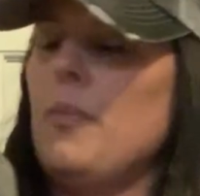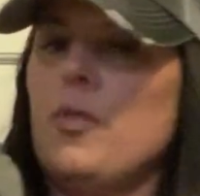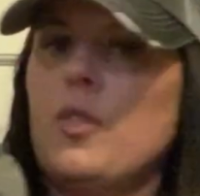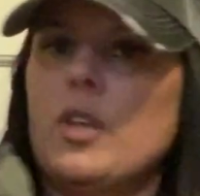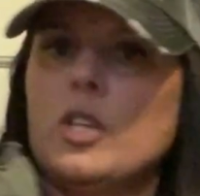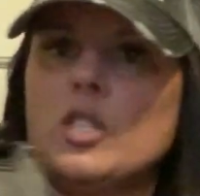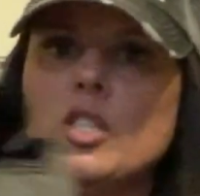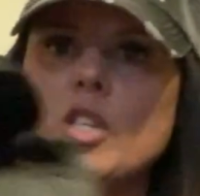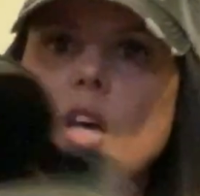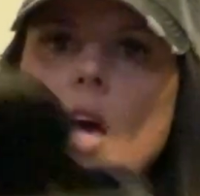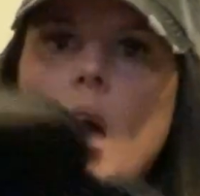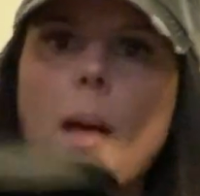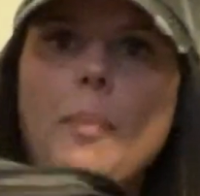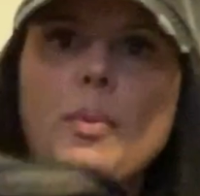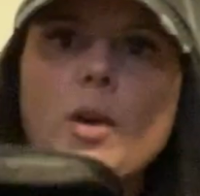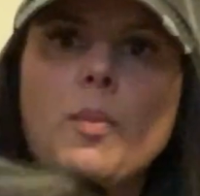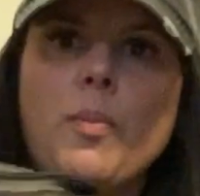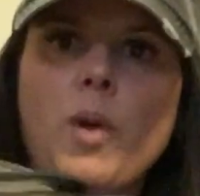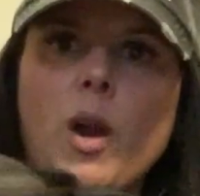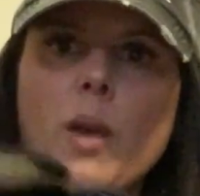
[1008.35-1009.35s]
The
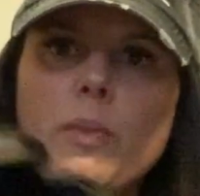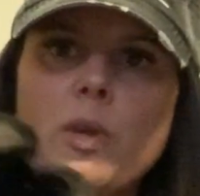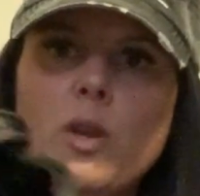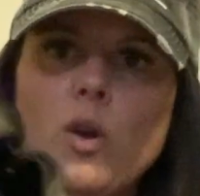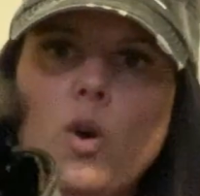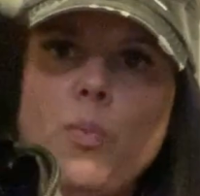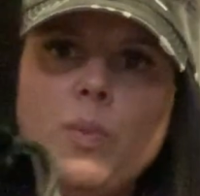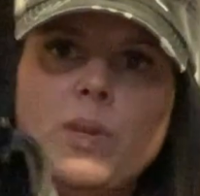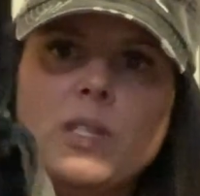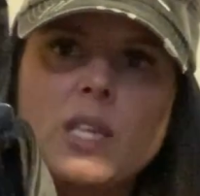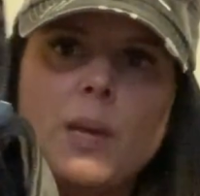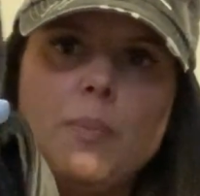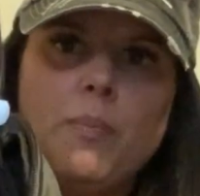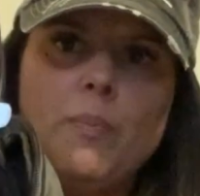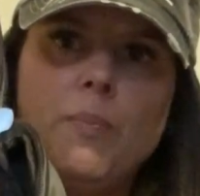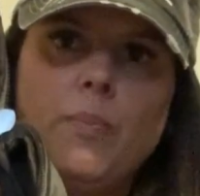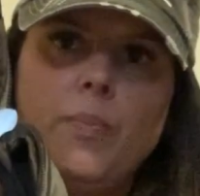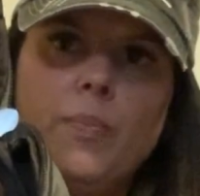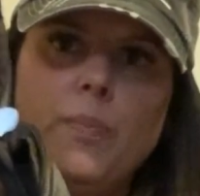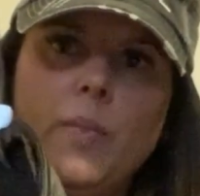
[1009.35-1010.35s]
top compartment opens up
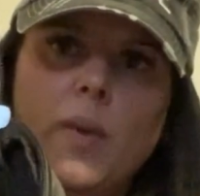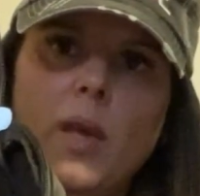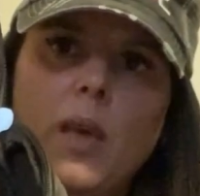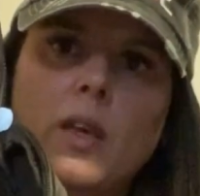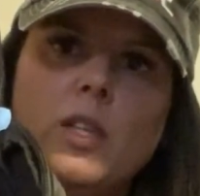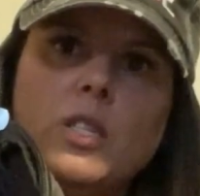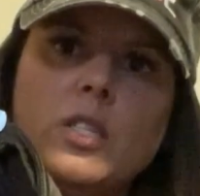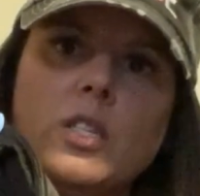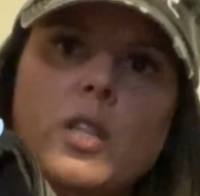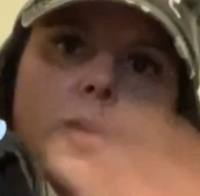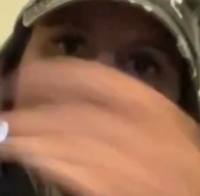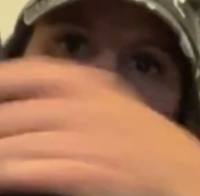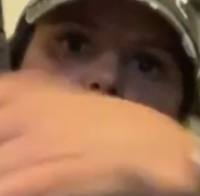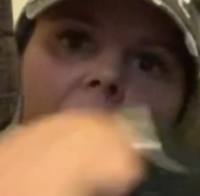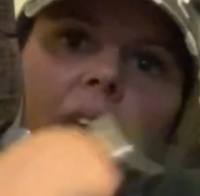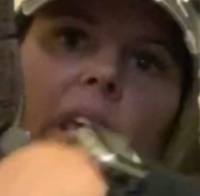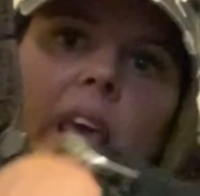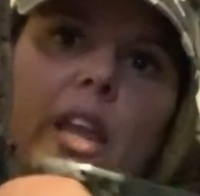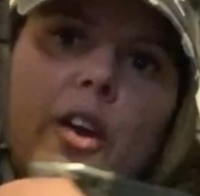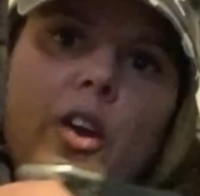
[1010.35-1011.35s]
to the
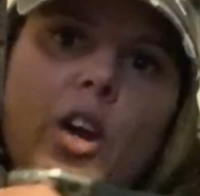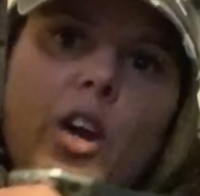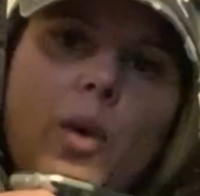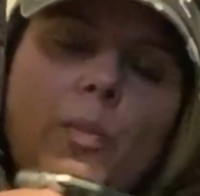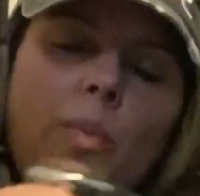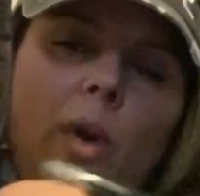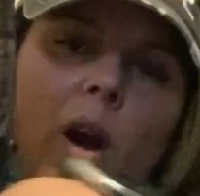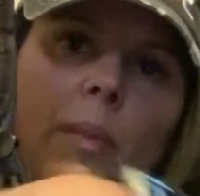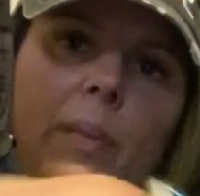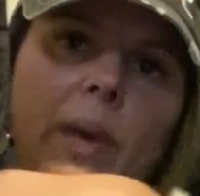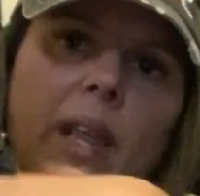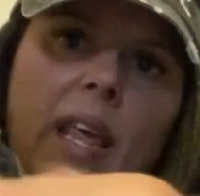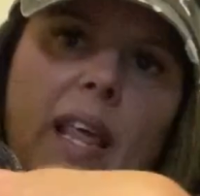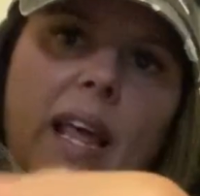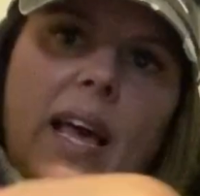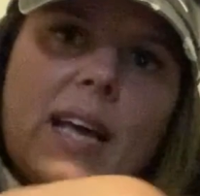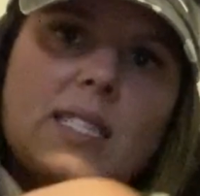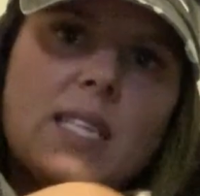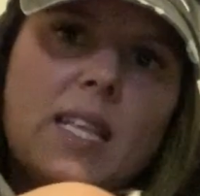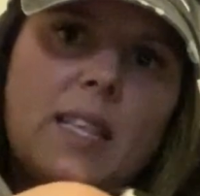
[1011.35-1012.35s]
big inner compartment. It
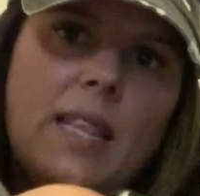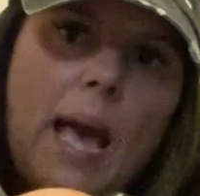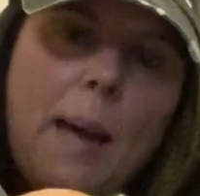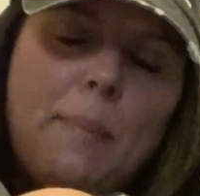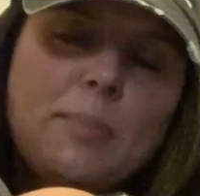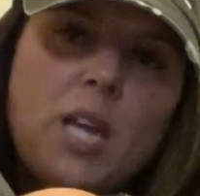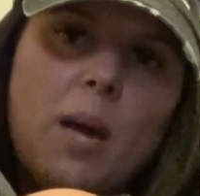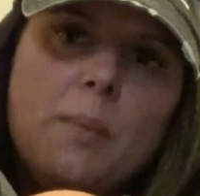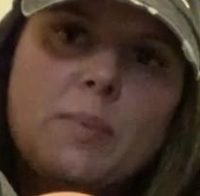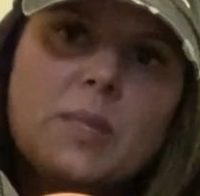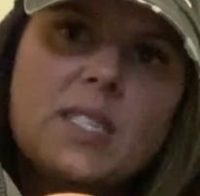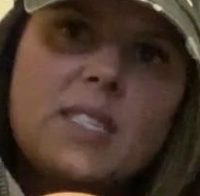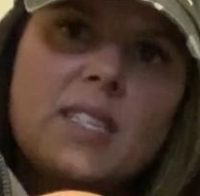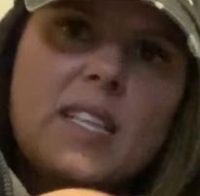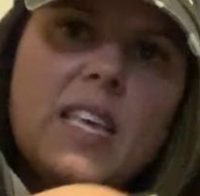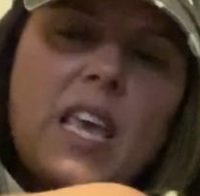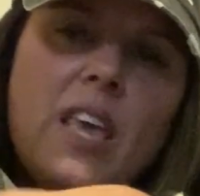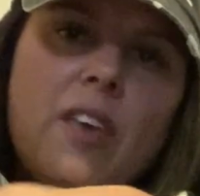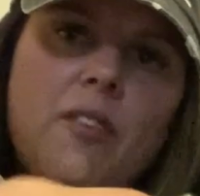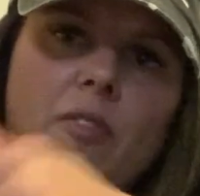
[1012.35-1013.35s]
has a laptop
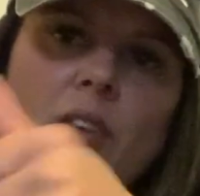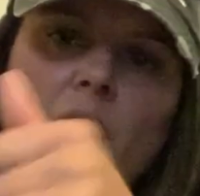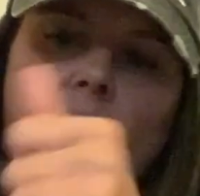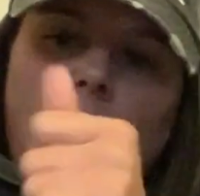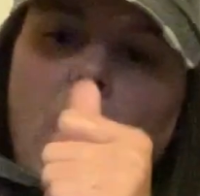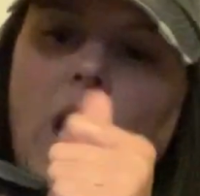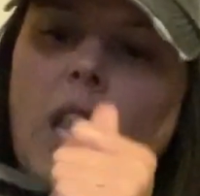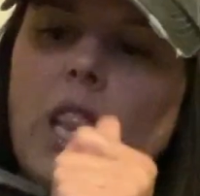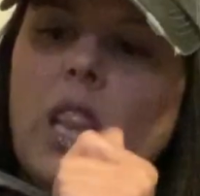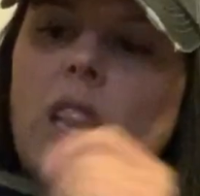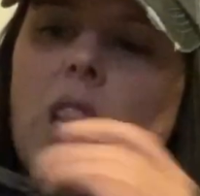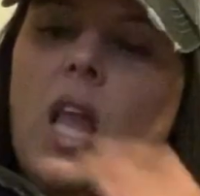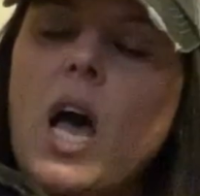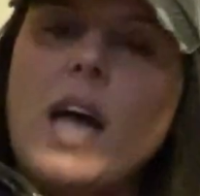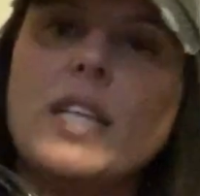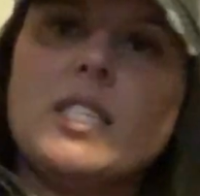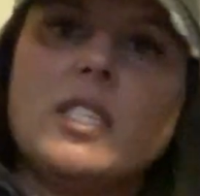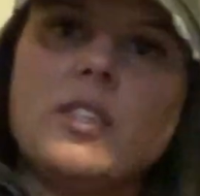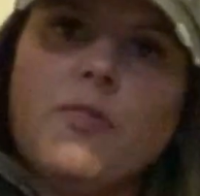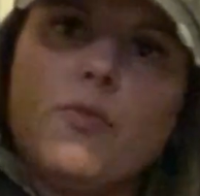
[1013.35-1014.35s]
sleeve,
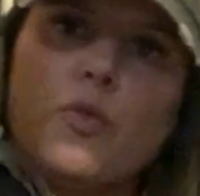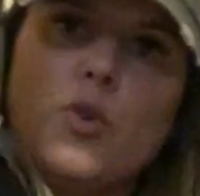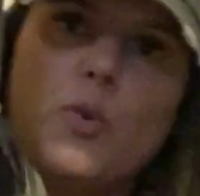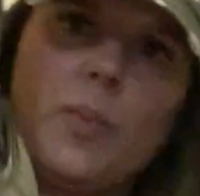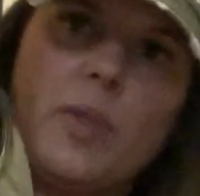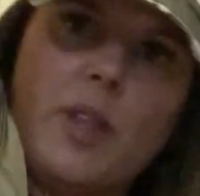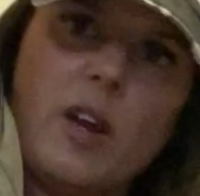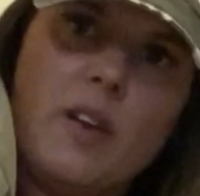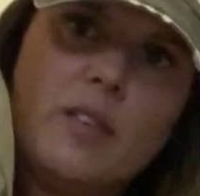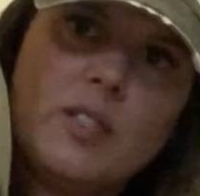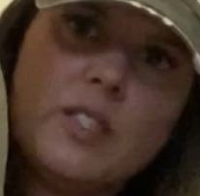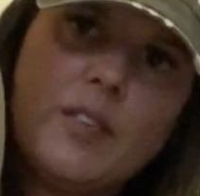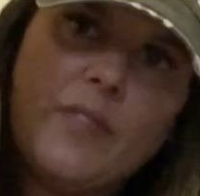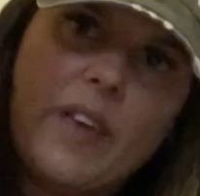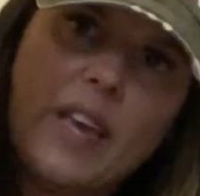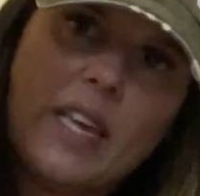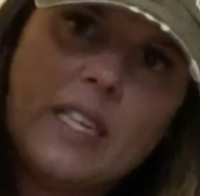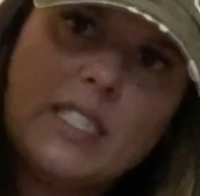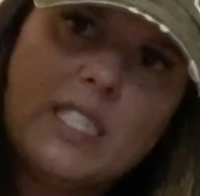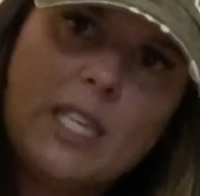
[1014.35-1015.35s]
lots of room in there. See if I
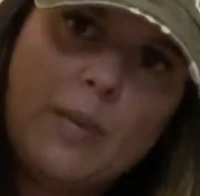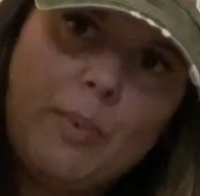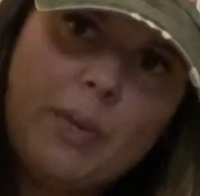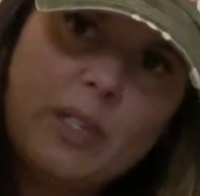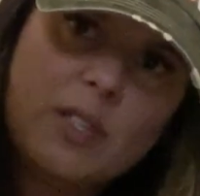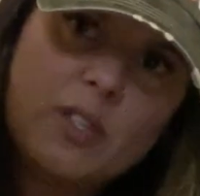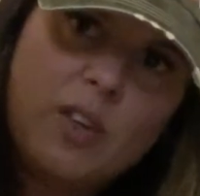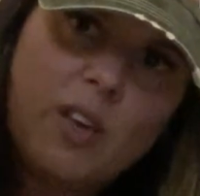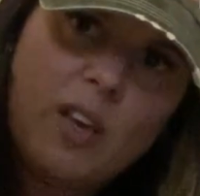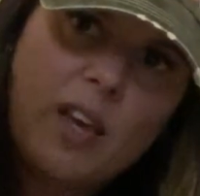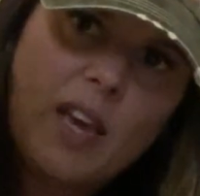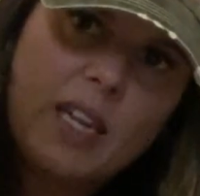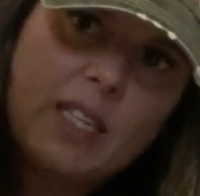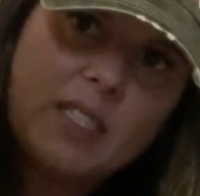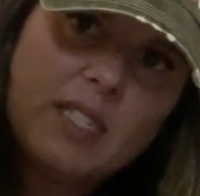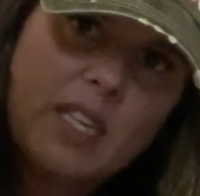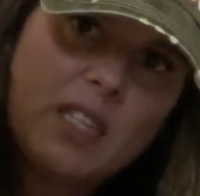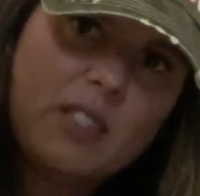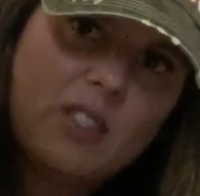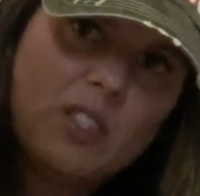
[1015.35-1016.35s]
can tip it so you can kind of
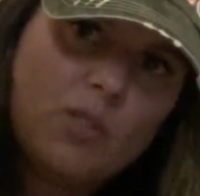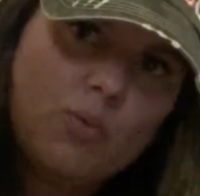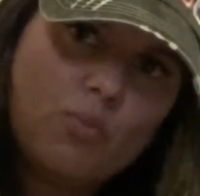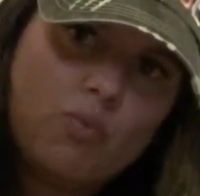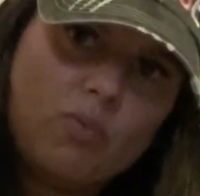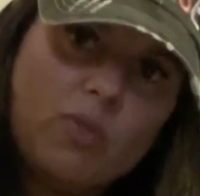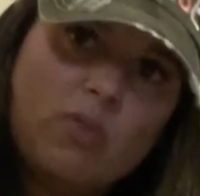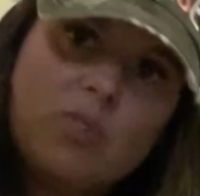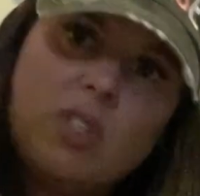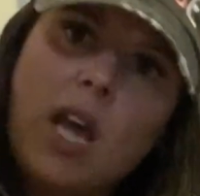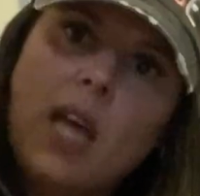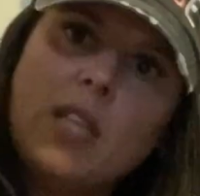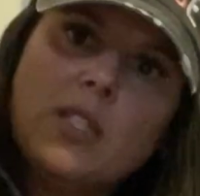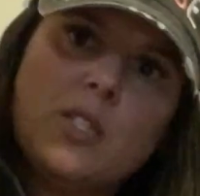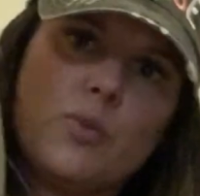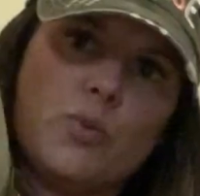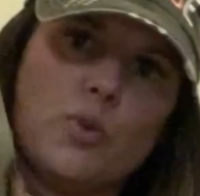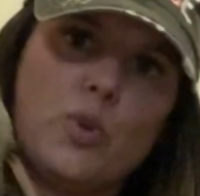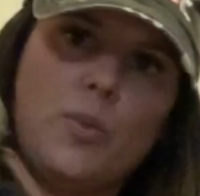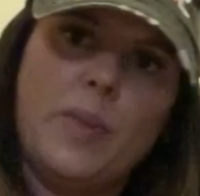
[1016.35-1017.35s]
see, just
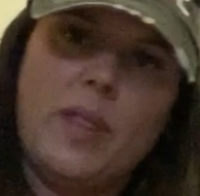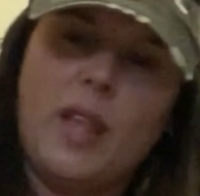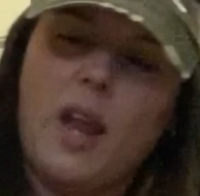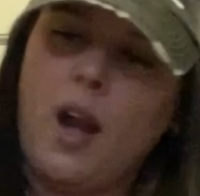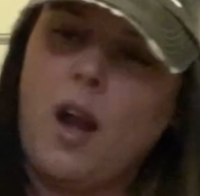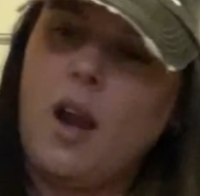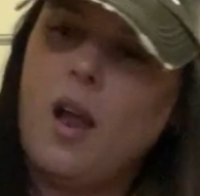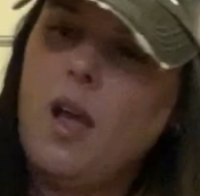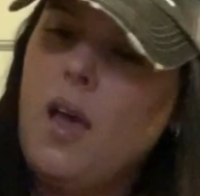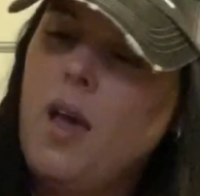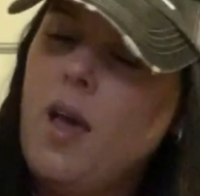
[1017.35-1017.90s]
tons of room in there.